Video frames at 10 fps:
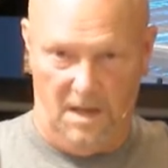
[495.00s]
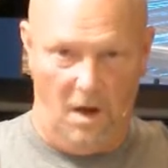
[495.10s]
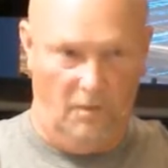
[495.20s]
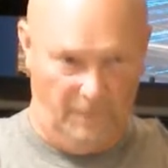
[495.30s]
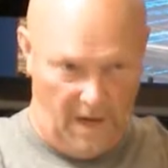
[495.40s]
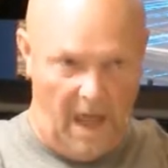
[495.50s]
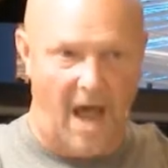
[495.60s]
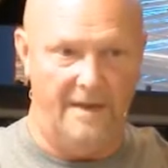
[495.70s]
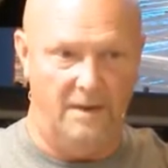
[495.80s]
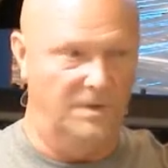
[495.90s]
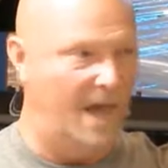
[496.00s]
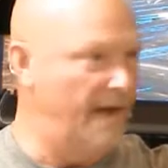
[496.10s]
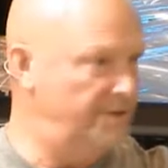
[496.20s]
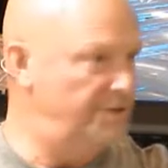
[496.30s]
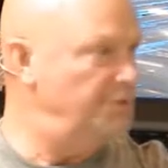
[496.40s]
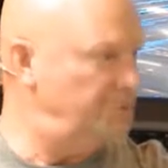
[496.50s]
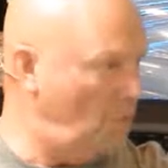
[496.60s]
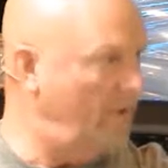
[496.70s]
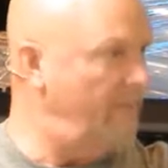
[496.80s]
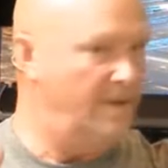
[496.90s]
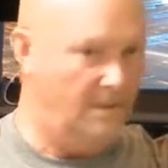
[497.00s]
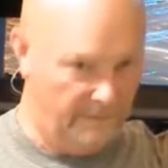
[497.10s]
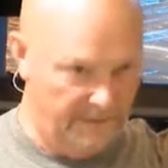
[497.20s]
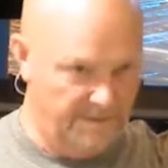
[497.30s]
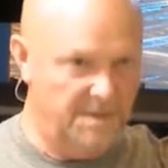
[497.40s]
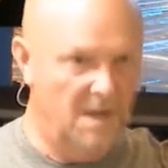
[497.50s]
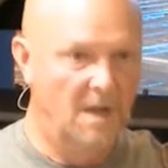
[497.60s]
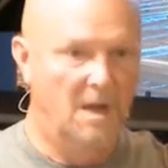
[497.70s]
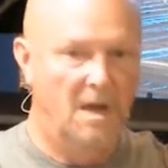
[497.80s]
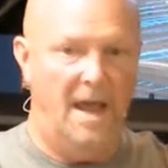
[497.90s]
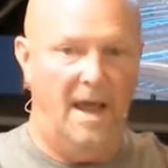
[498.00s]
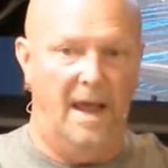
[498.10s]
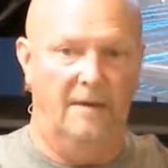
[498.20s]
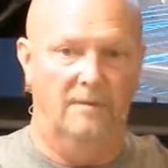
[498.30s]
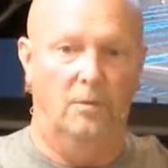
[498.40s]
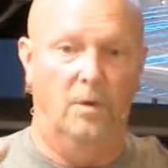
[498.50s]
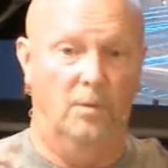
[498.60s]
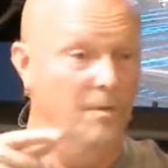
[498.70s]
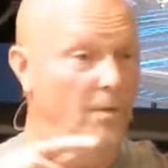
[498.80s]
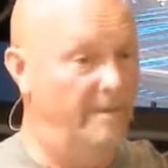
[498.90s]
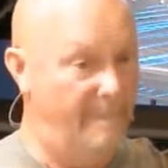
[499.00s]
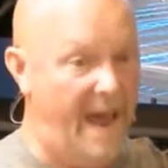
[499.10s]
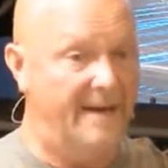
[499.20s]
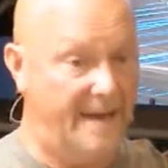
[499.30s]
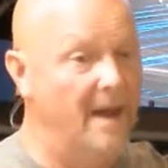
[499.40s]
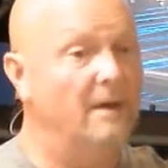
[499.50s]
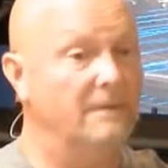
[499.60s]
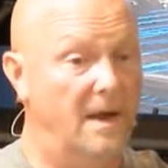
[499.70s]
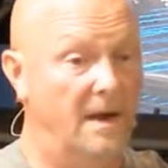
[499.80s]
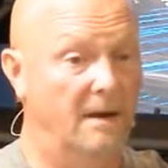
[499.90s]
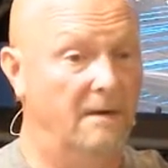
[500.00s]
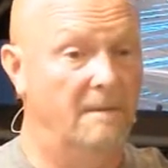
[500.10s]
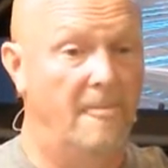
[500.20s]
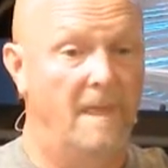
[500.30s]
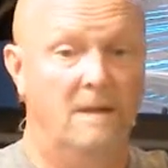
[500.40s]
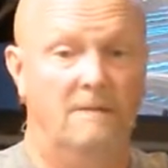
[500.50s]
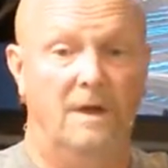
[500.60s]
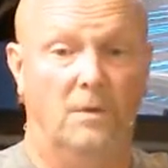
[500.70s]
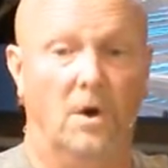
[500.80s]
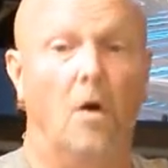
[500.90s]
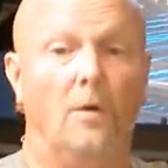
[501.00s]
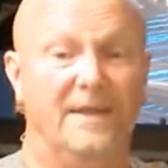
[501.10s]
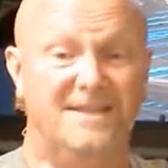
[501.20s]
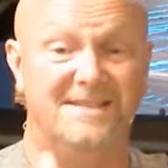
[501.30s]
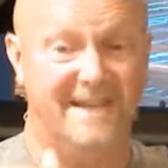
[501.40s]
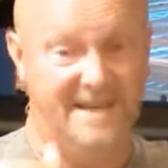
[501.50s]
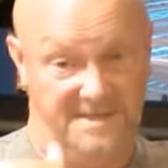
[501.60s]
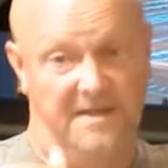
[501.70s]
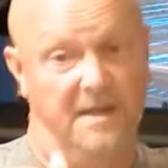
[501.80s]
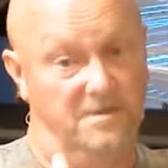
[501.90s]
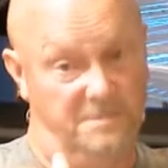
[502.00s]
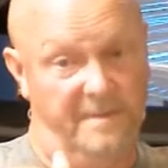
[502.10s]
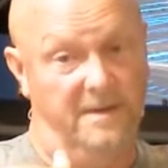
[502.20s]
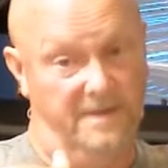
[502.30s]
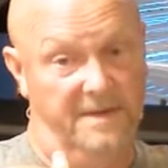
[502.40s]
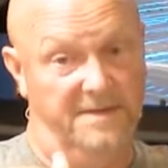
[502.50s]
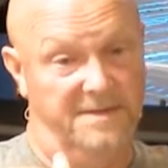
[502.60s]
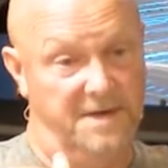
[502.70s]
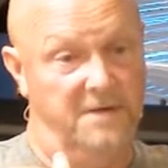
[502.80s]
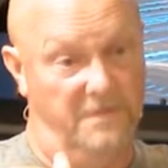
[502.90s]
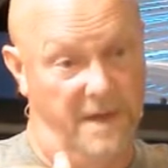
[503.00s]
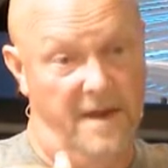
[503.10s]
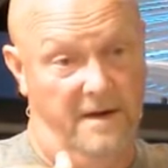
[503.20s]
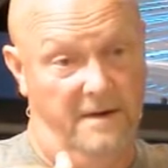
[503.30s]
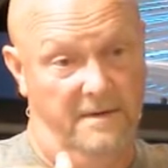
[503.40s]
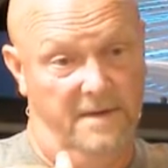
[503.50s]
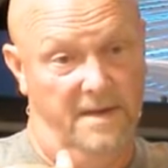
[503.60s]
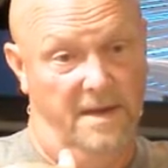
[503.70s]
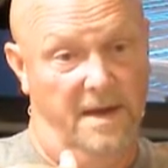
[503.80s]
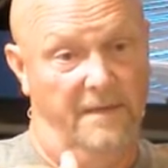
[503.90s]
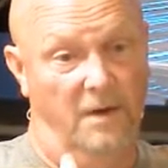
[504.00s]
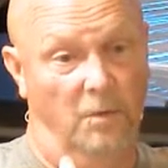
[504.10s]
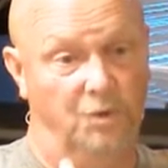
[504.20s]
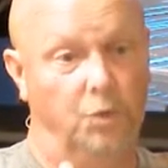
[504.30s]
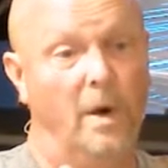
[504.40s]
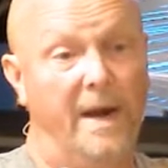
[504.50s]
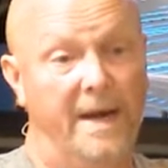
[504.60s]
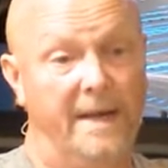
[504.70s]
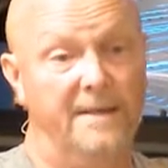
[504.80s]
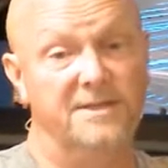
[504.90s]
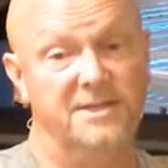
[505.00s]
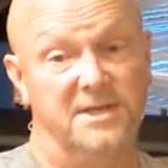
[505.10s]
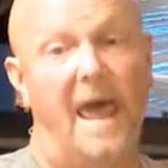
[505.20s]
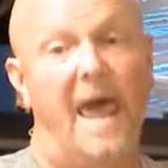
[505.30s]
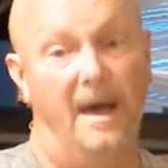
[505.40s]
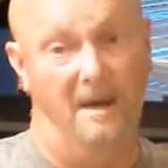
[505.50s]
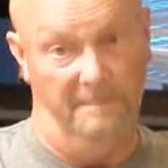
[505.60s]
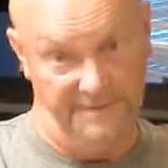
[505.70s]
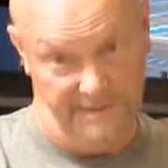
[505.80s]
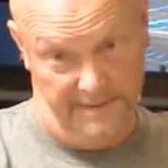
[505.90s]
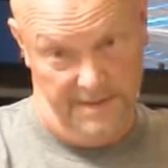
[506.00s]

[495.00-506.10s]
on the lot, there were like two story buildings. And when we went back down there, there were only six of those buildings still there. And there were 20 slabs